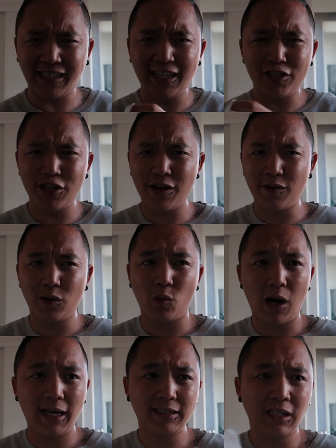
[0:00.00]

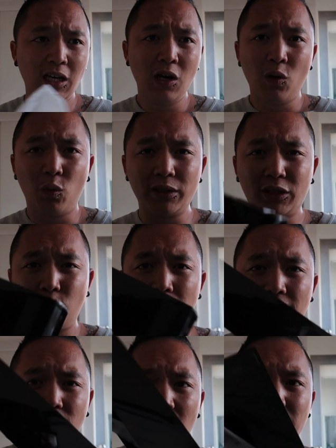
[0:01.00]
stationery-wise, was
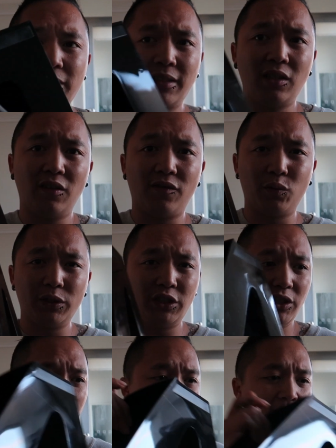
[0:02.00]
25% off, which
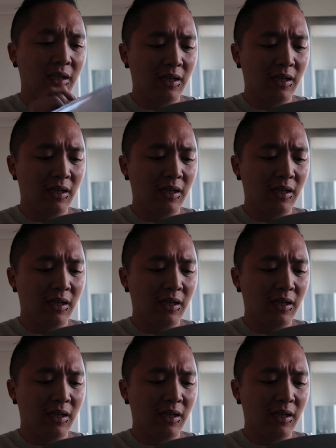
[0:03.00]
is